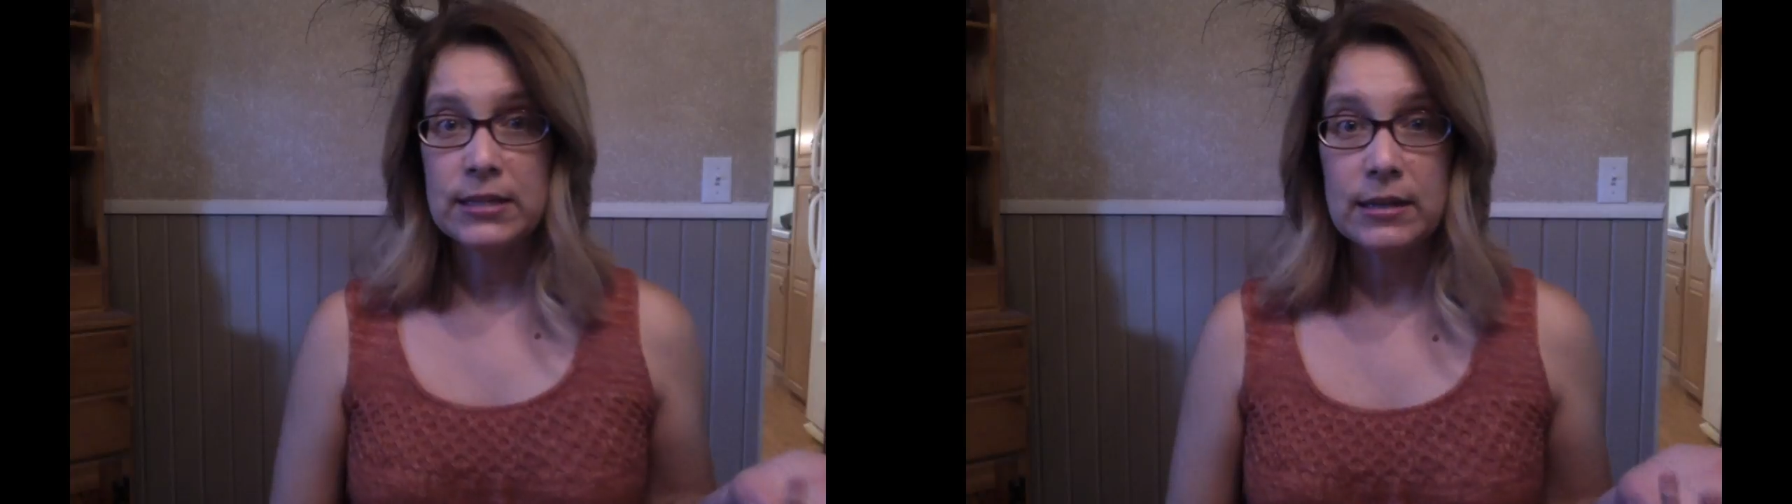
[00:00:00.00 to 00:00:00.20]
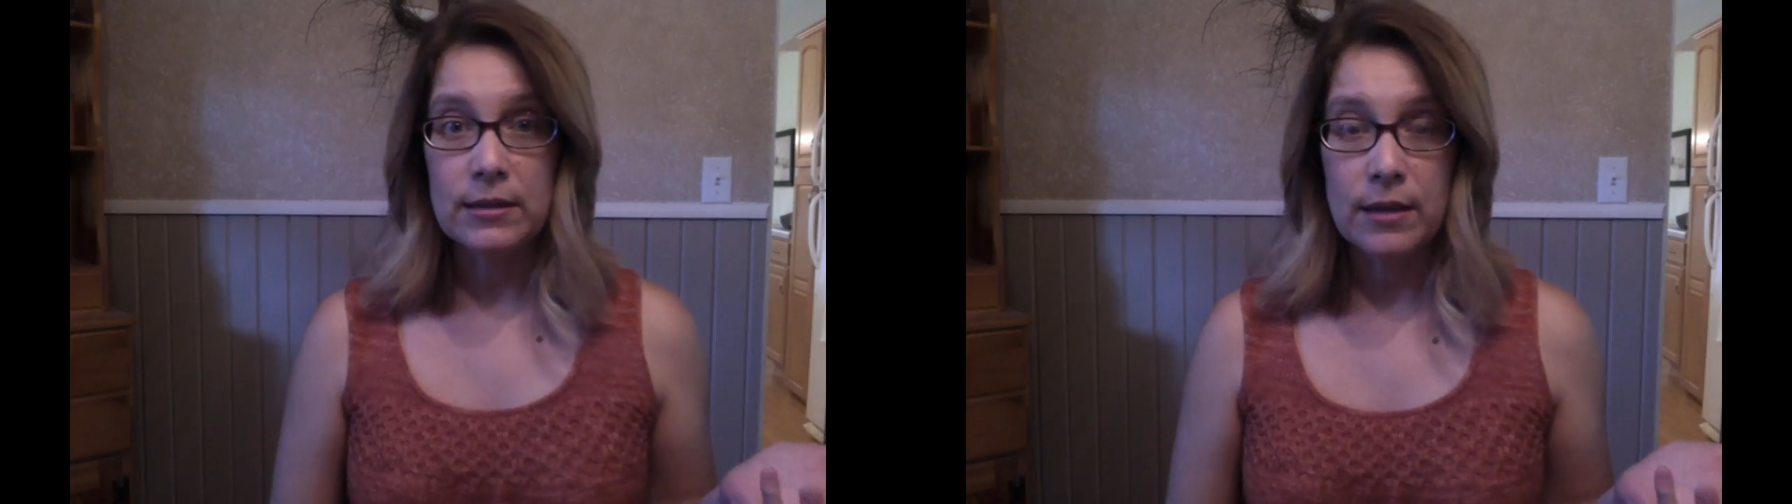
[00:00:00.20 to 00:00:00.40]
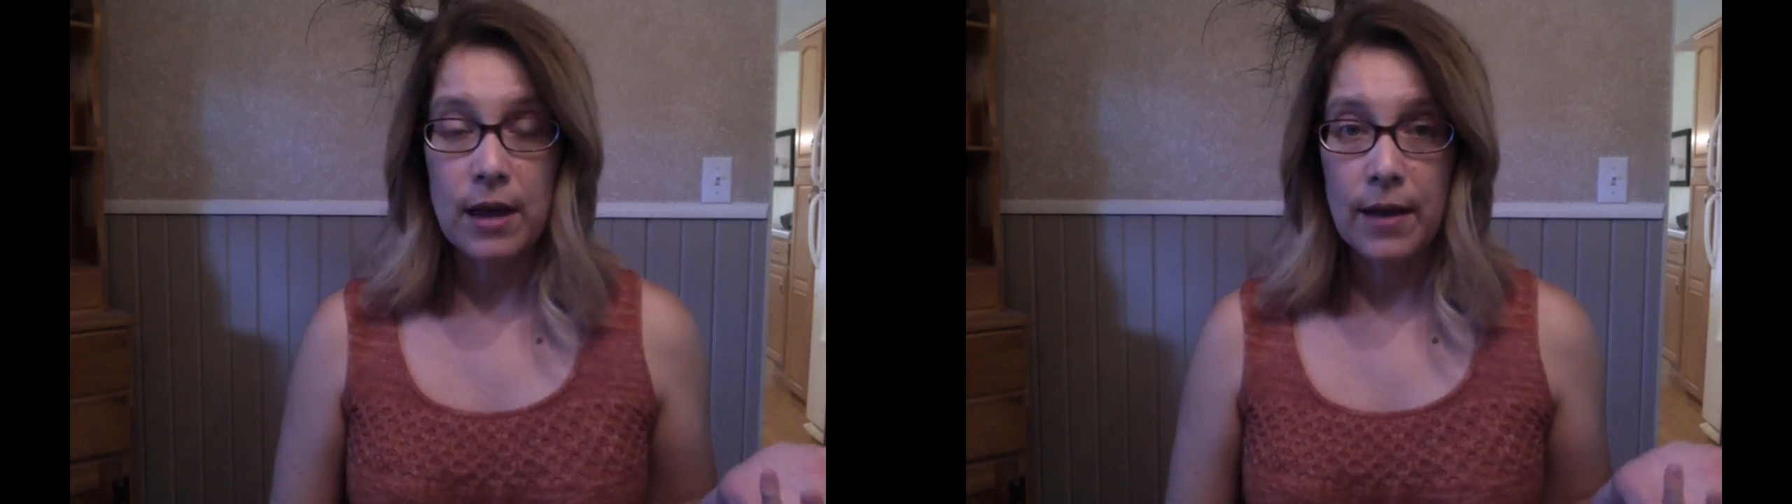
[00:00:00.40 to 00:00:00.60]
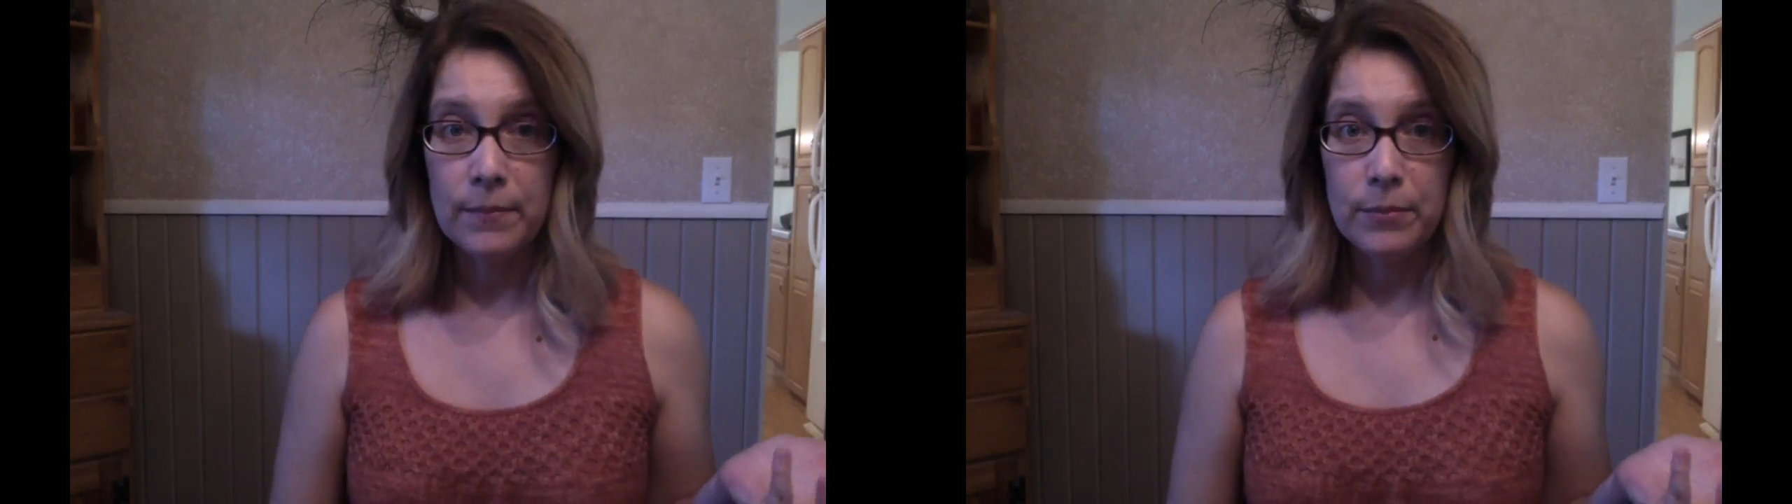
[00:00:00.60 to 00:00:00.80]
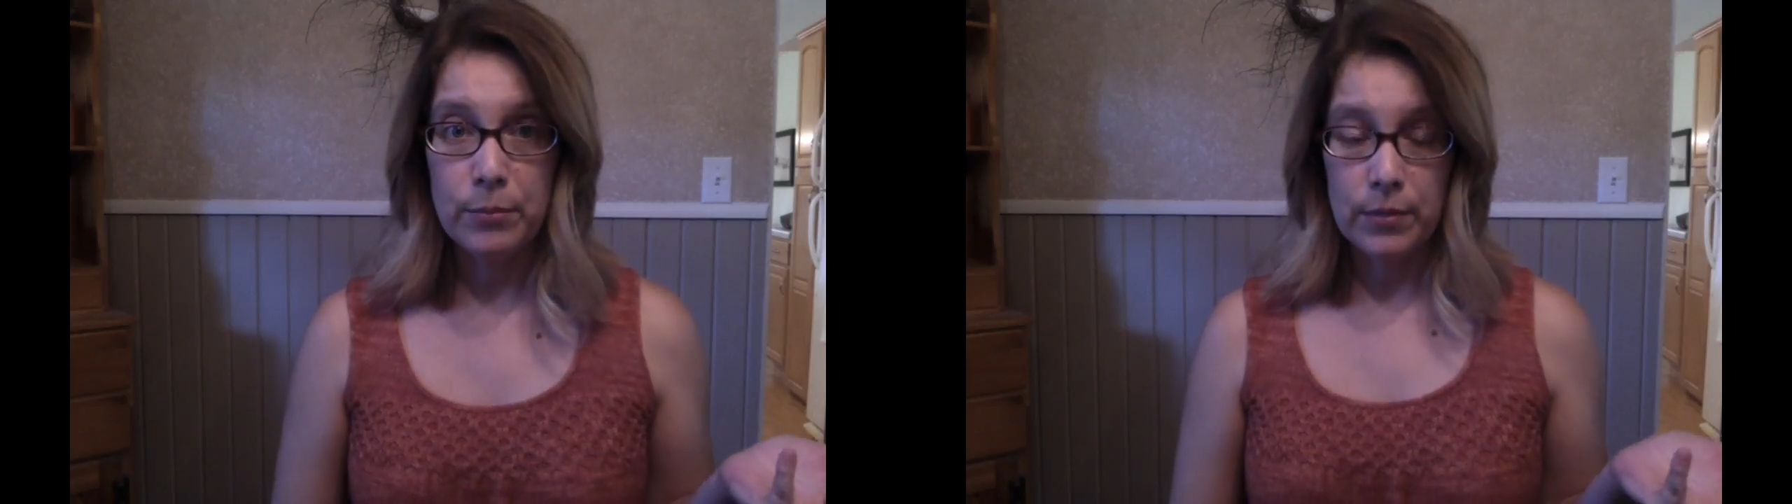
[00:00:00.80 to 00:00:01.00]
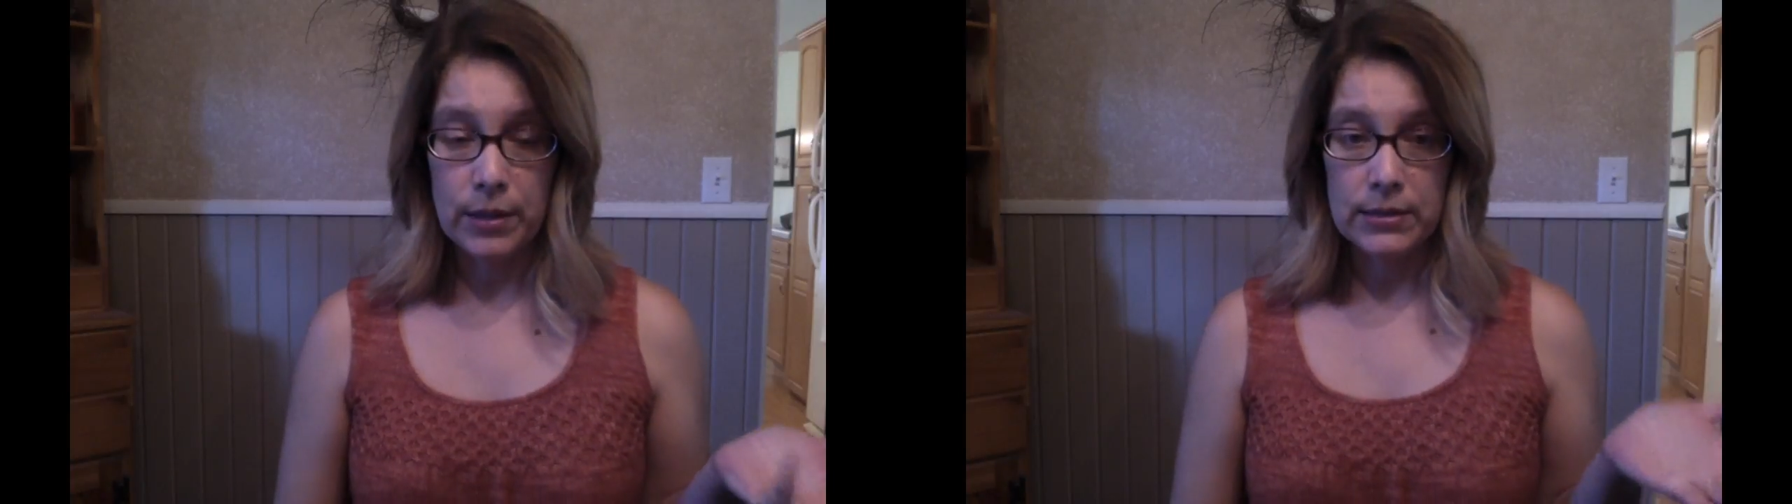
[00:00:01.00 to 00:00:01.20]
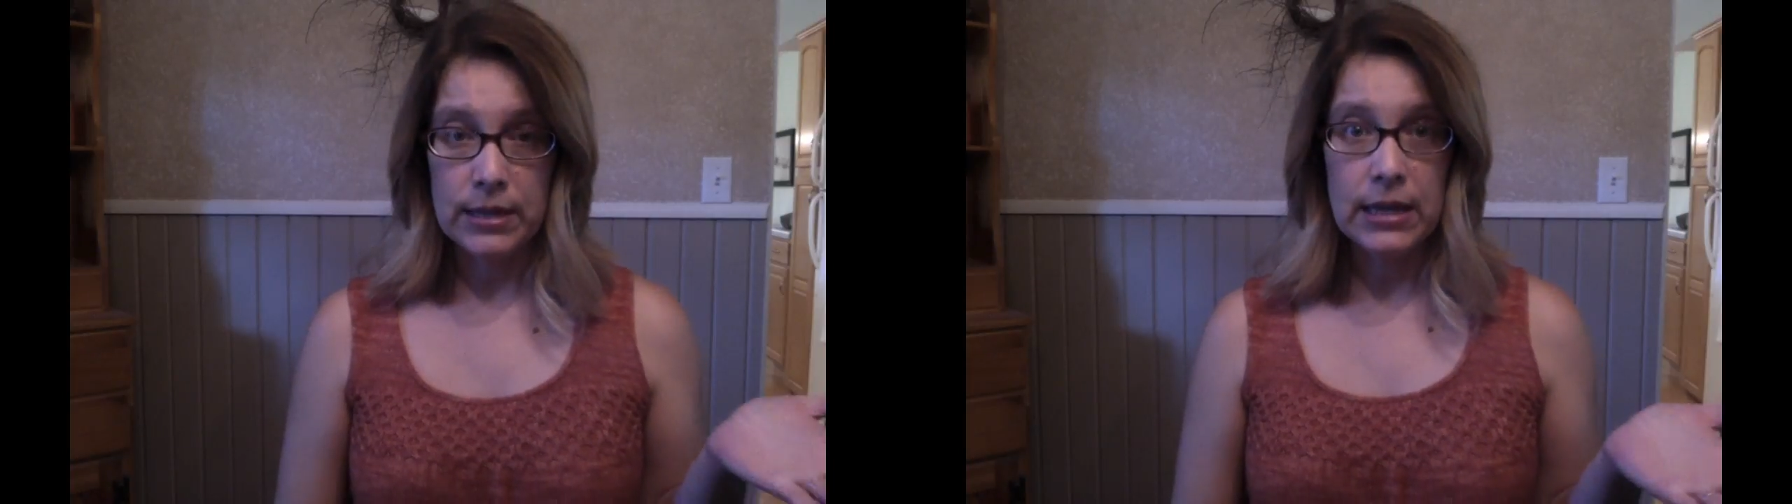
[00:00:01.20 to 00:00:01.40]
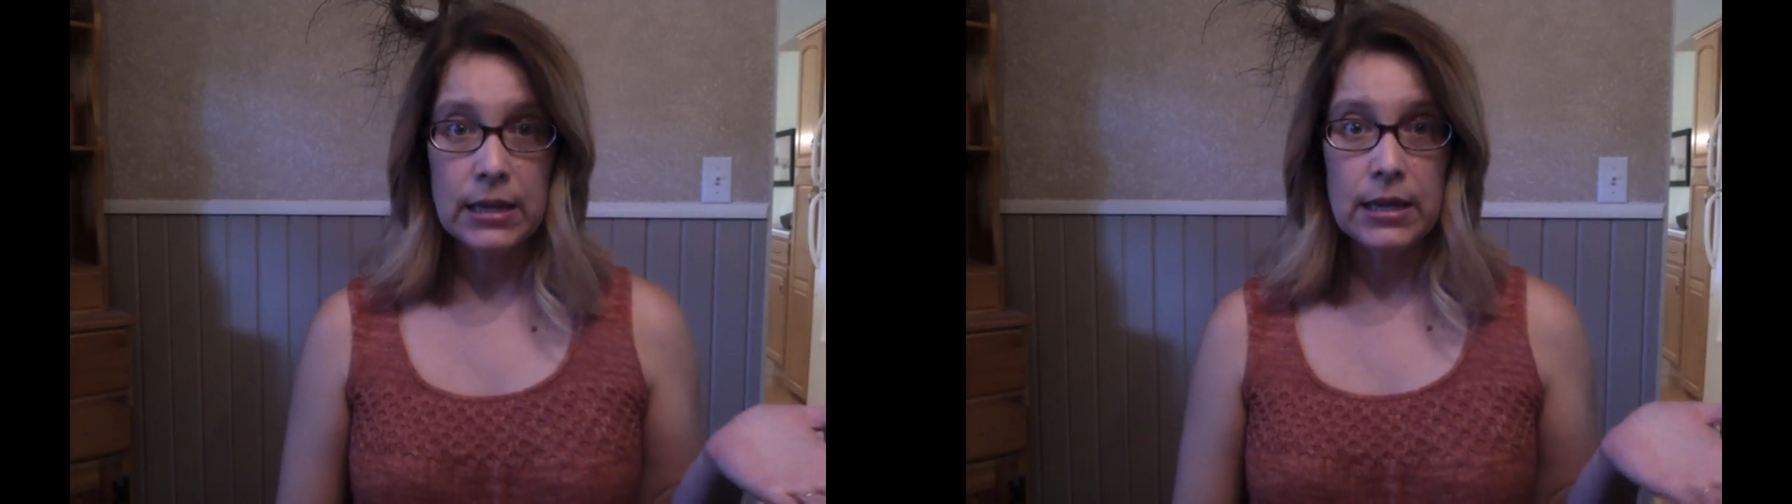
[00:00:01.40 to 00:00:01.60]
in
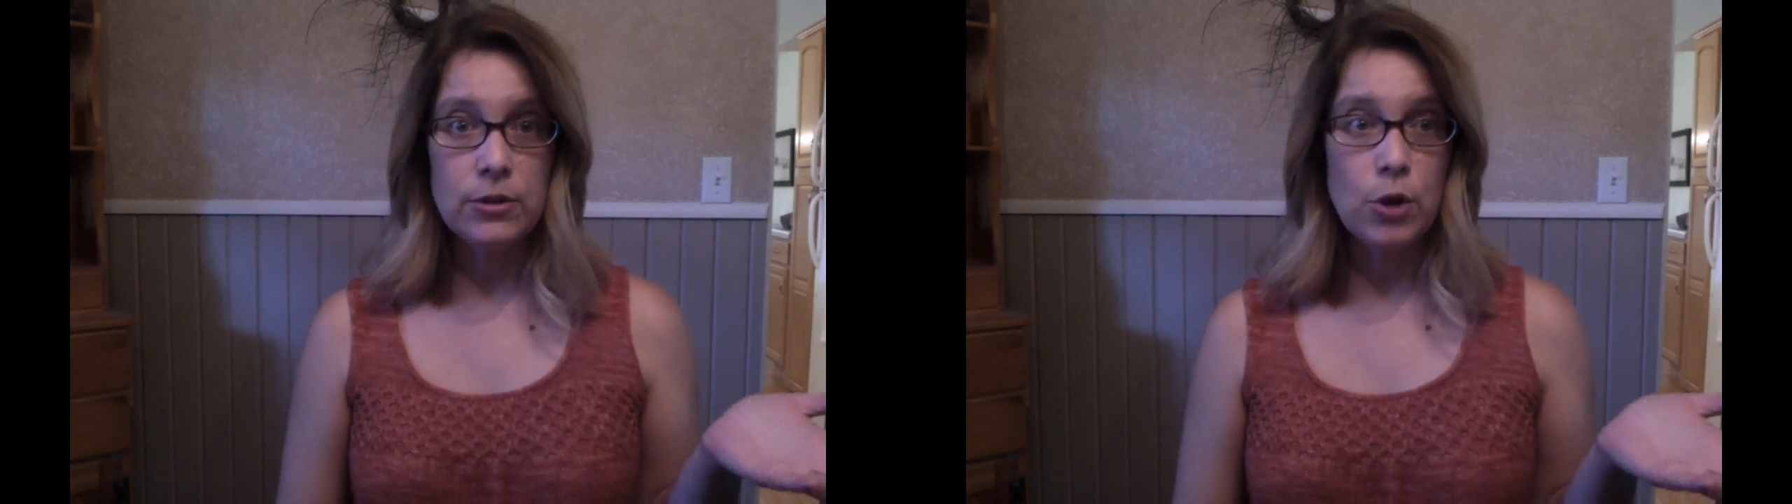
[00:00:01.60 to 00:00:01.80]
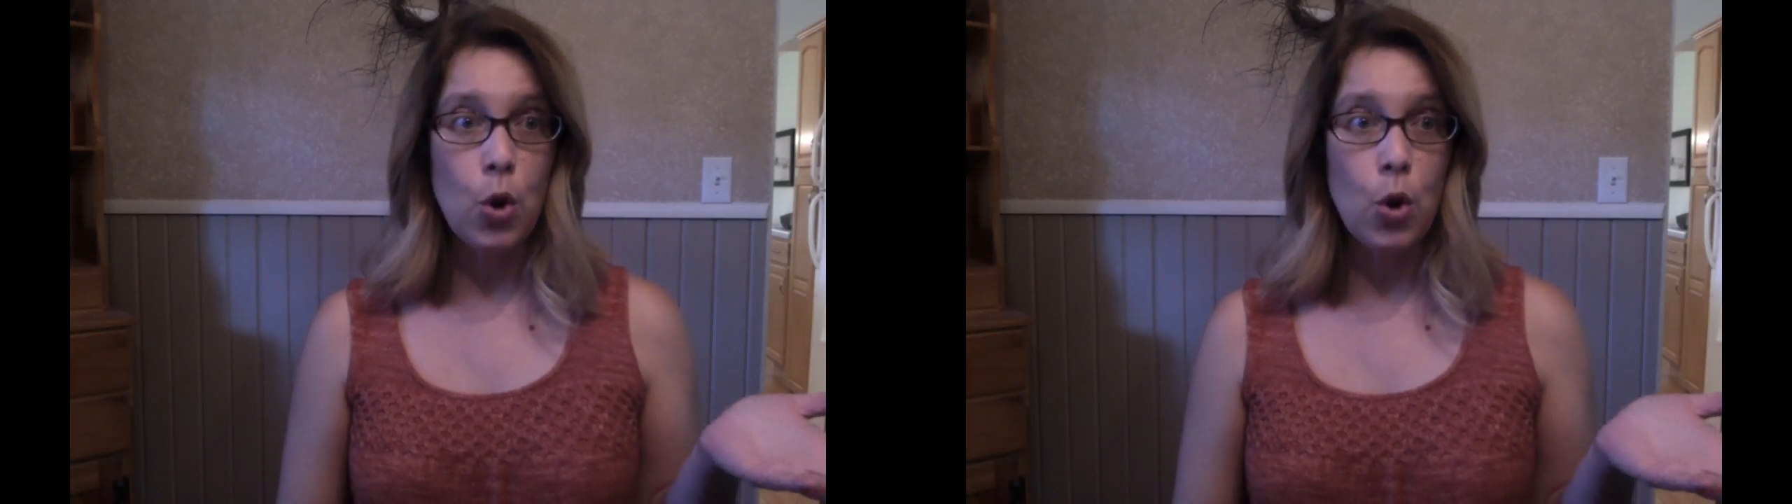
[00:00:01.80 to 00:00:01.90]
England